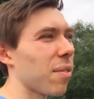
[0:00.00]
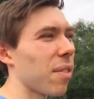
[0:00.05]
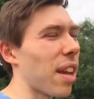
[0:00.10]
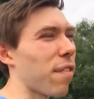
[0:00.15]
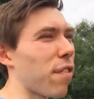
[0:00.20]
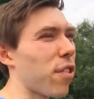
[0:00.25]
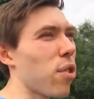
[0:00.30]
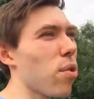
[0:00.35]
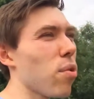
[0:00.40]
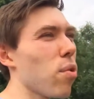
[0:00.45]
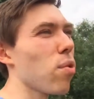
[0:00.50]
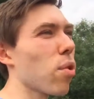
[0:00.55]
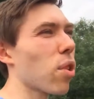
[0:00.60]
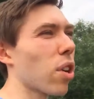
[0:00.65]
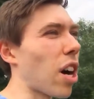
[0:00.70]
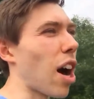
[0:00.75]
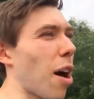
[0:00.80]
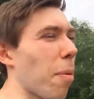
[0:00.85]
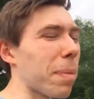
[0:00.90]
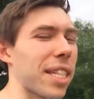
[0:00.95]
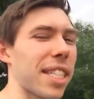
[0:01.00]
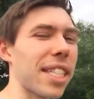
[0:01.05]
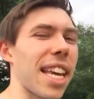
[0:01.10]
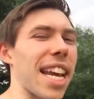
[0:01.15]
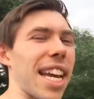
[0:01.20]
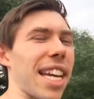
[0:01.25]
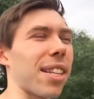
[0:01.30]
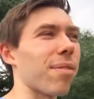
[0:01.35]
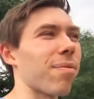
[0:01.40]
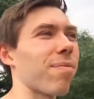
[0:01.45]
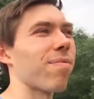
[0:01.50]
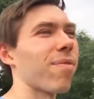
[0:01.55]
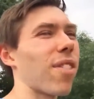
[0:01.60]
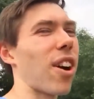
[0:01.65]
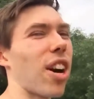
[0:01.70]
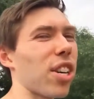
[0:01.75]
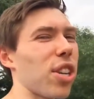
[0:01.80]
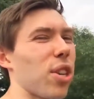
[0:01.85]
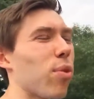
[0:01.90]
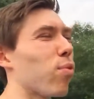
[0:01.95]
if you can't be seen,
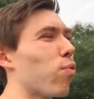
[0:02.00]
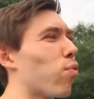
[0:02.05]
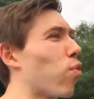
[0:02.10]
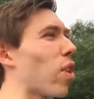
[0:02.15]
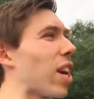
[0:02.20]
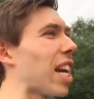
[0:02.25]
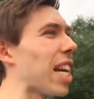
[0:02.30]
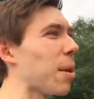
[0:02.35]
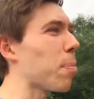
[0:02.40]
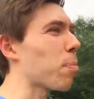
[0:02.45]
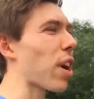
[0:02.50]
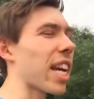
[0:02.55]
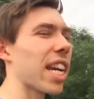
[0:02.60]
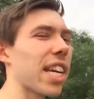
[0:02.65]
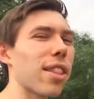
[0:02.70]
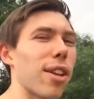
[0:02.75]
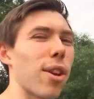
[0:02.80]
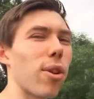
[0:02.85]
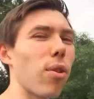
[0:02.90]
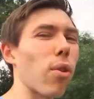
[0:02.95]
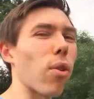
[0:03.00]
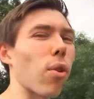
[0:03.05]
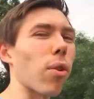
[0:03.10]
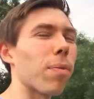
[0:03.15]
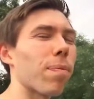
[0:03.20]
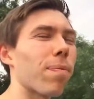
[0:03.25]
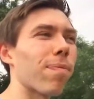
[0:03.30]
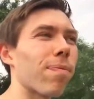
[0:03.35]
are you really breaking the law?